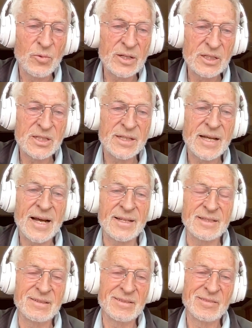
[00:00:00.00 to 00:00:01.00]
Why does a
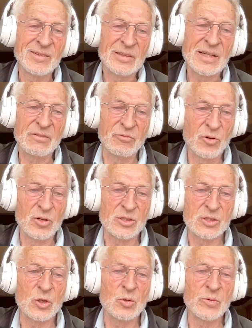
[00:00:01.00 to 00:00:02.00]
cat that
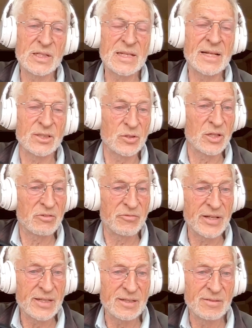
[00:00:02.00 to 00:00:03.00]
falls always lands on
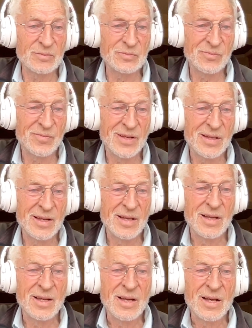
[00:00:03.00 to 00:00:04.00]
its feet?
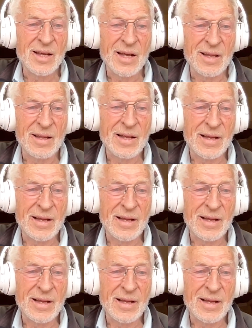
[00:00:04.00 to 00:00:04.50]
Mm-hmm.